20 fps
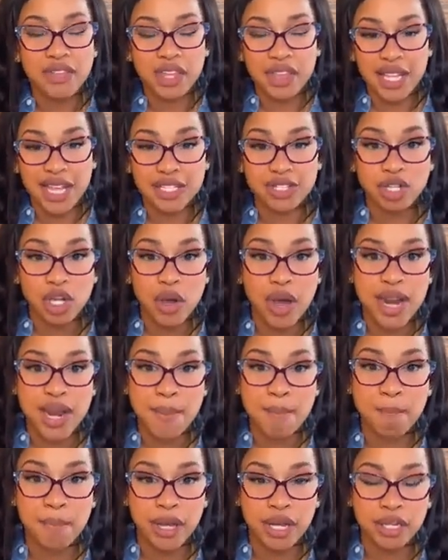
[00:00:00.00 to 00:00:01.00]
then let's go
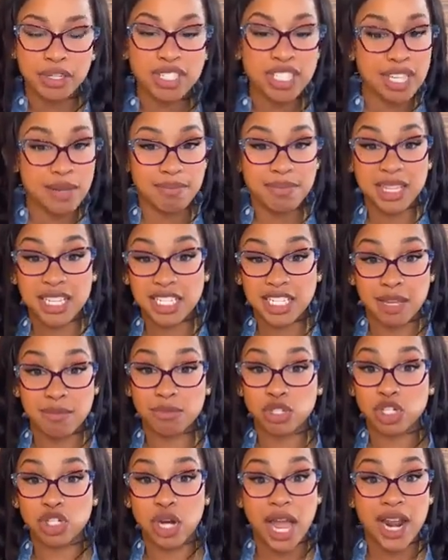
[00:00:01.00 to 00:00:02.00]
ahead and build
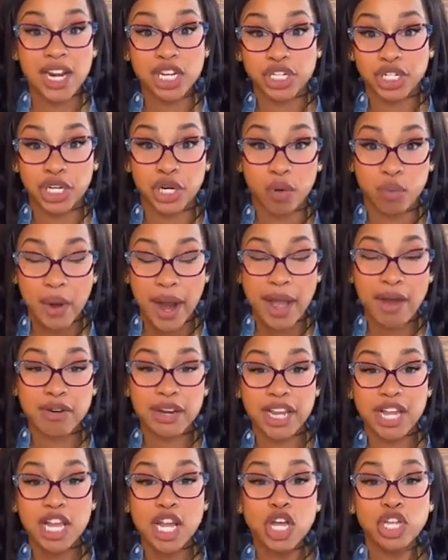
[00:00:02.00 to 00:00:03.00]
some strategy
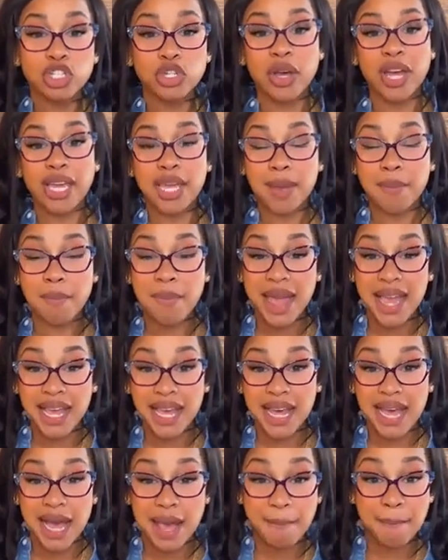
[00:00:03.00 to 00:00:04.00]
around it so it can
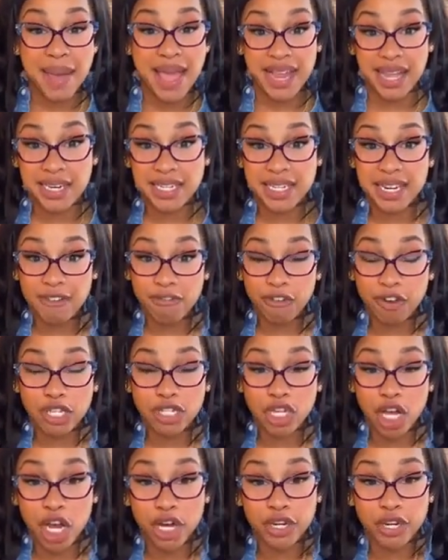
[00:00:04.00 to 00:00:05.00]
make a
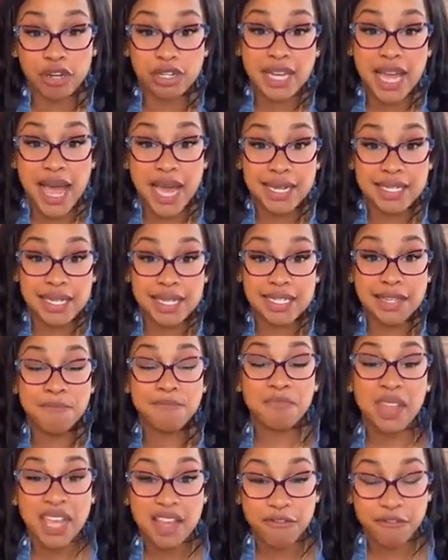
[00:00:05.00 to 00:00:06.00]
difference on your taxes.
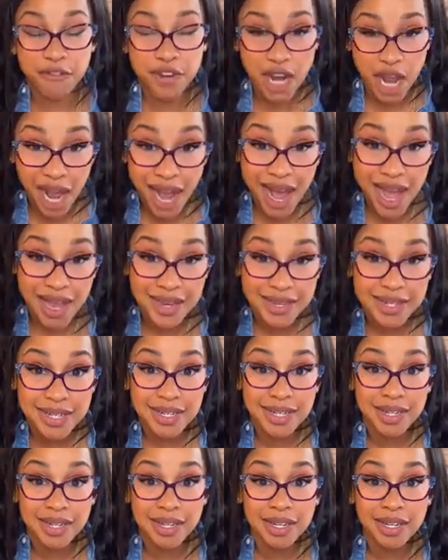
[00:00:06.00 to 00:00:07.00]
If
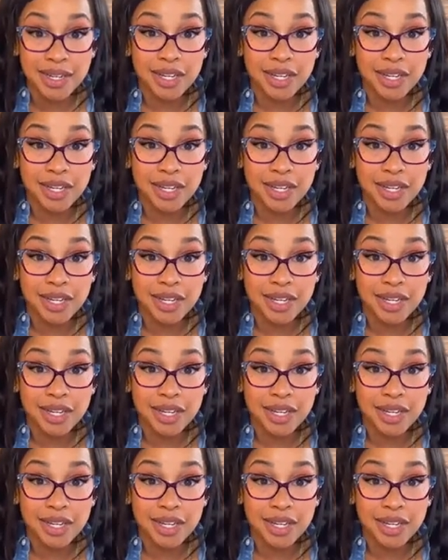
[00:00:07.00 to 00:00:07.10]
not,